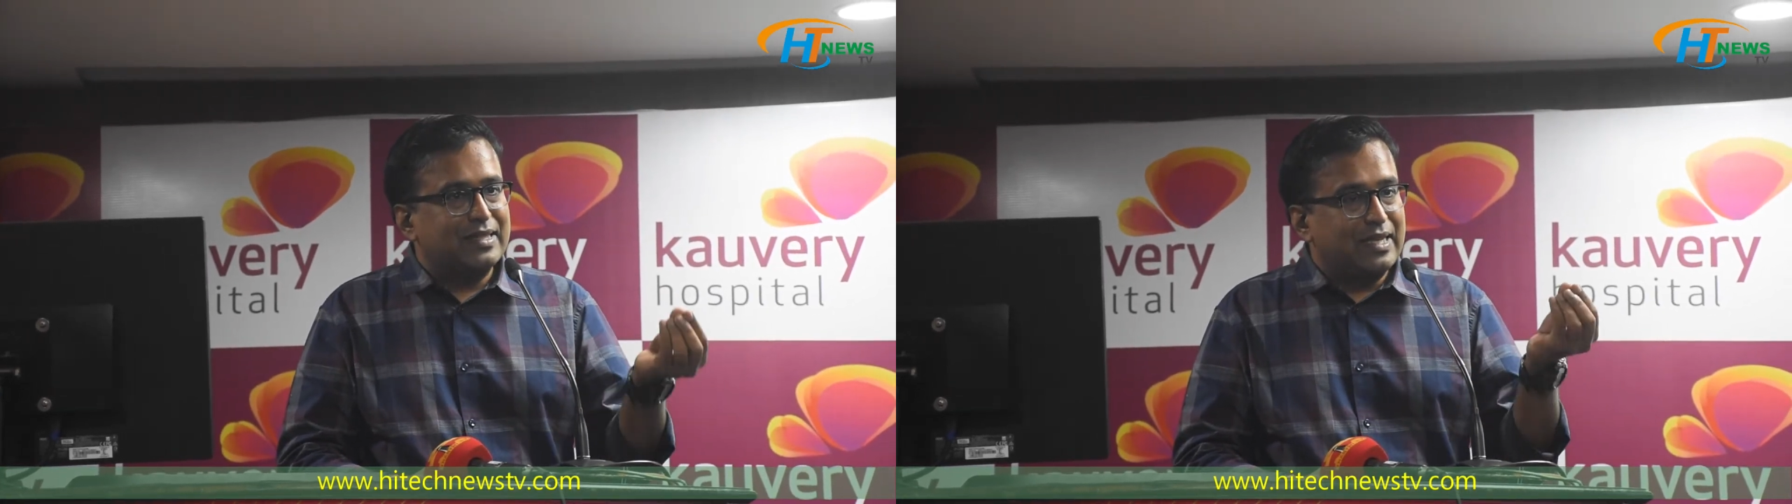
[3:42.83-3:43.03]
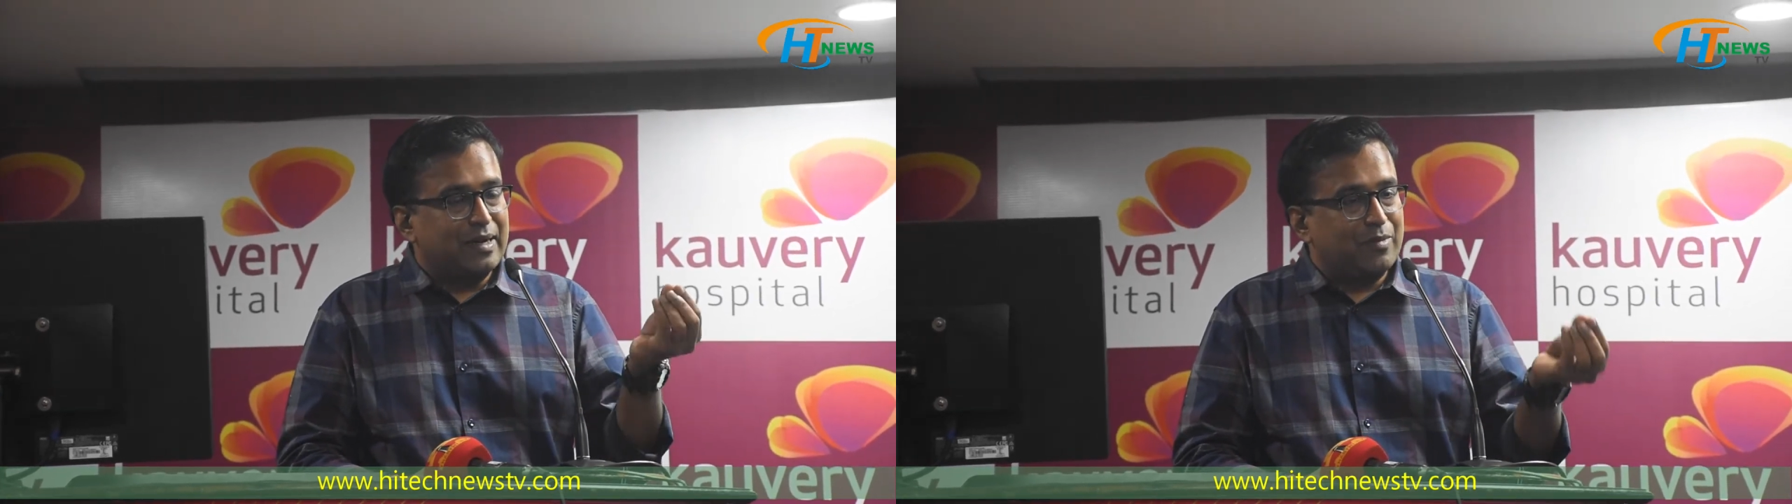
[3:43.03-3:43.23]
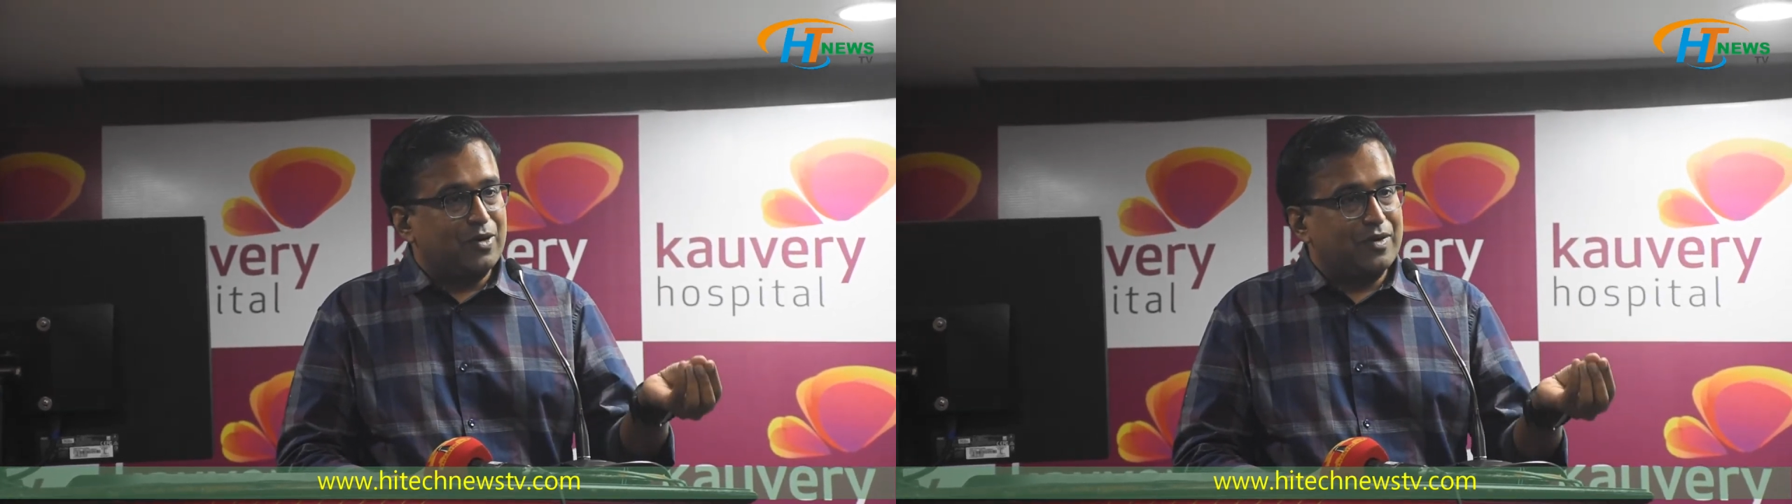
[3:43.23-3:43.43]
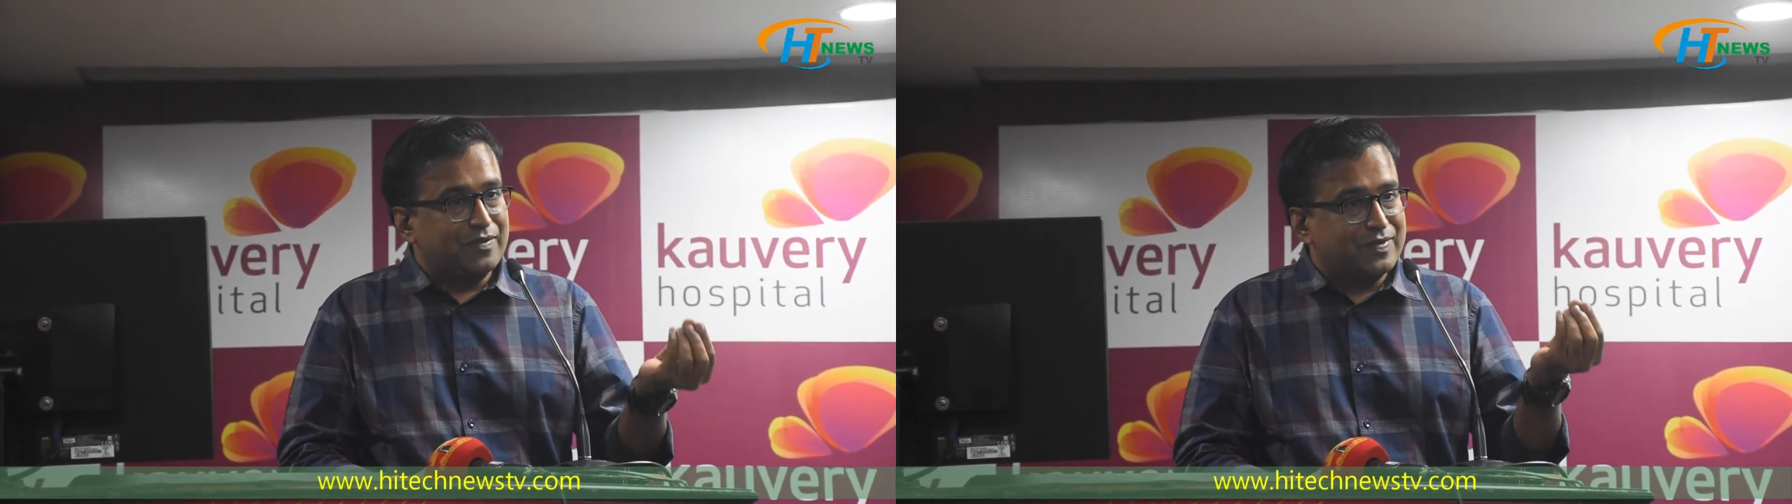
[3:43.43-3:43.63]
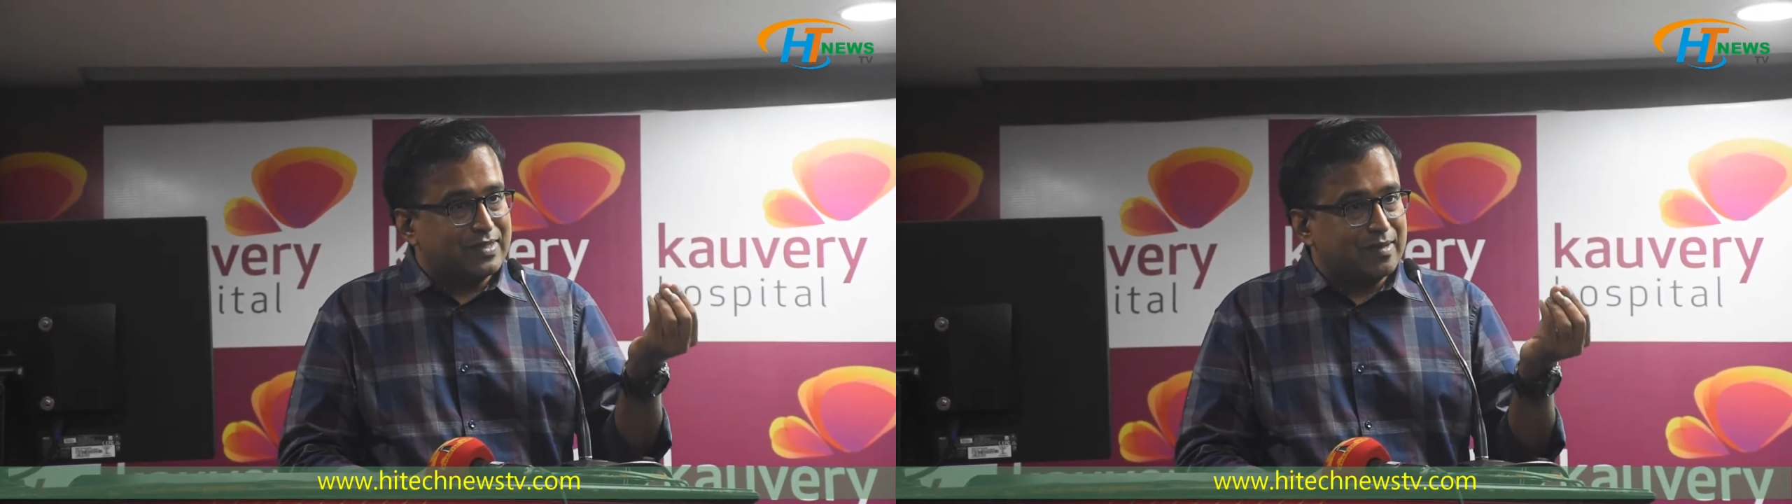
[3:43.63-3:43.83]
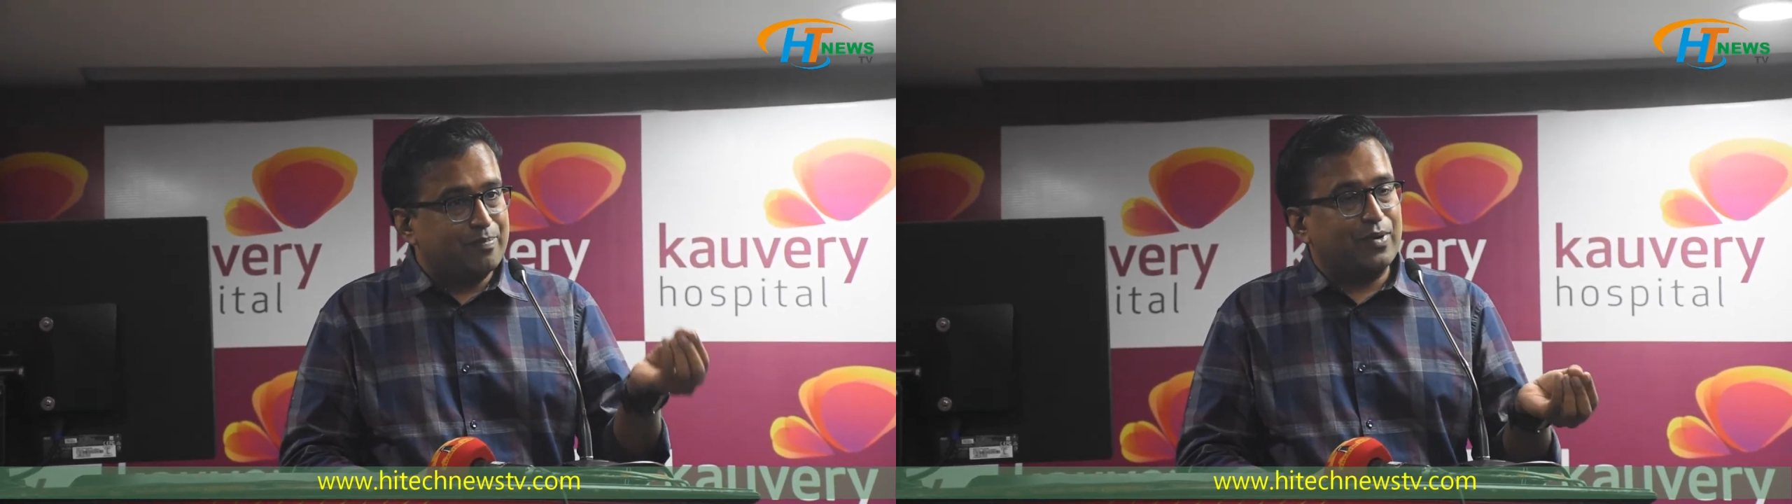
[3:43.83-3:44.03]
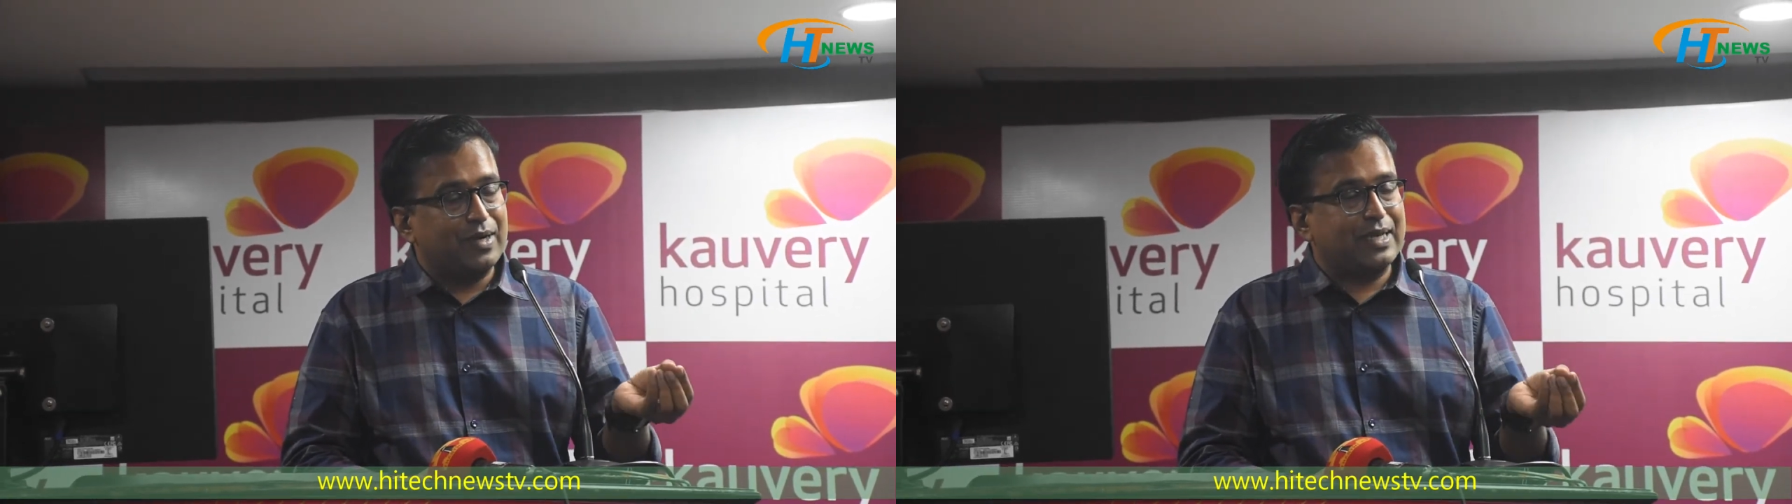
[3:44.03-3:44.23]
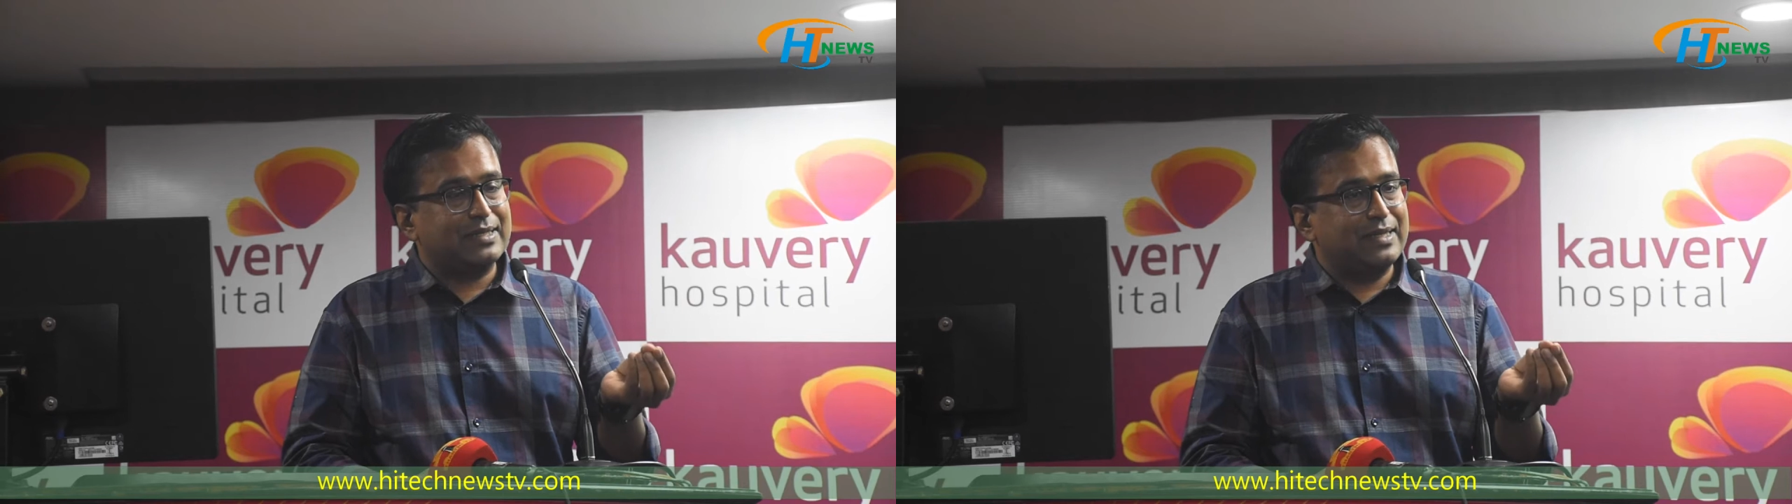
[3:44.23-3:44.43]
the amount of
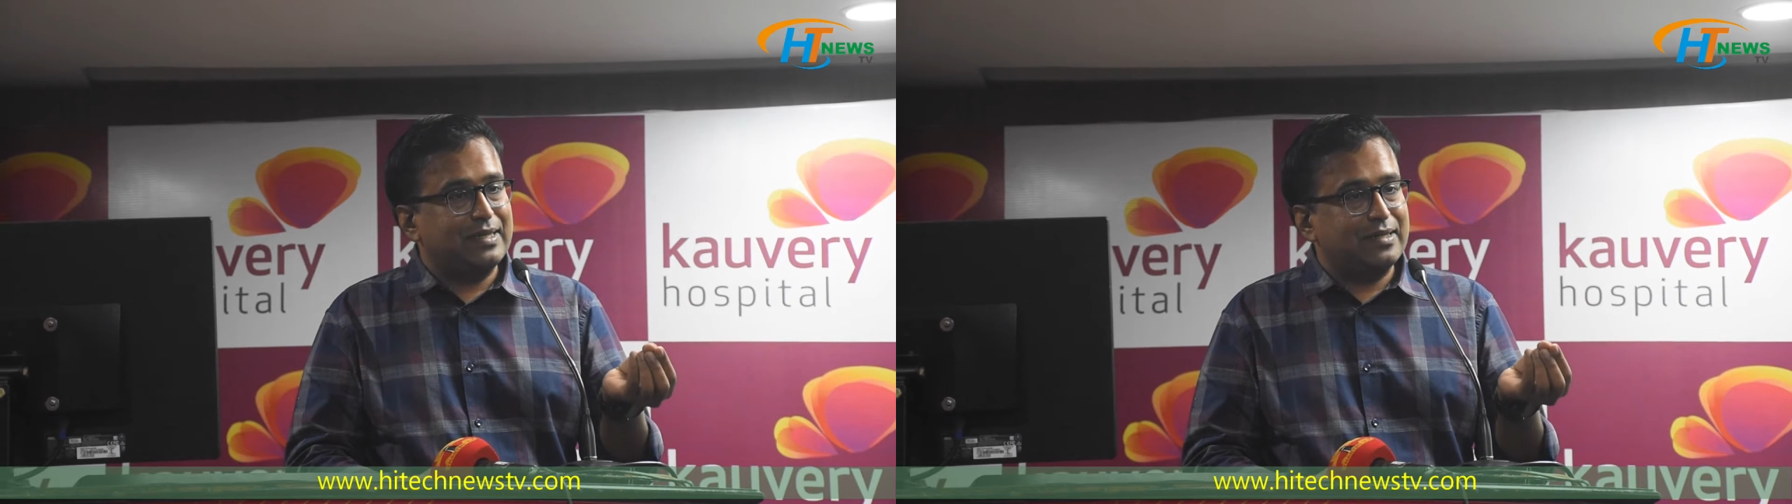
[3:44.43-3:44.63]
support actually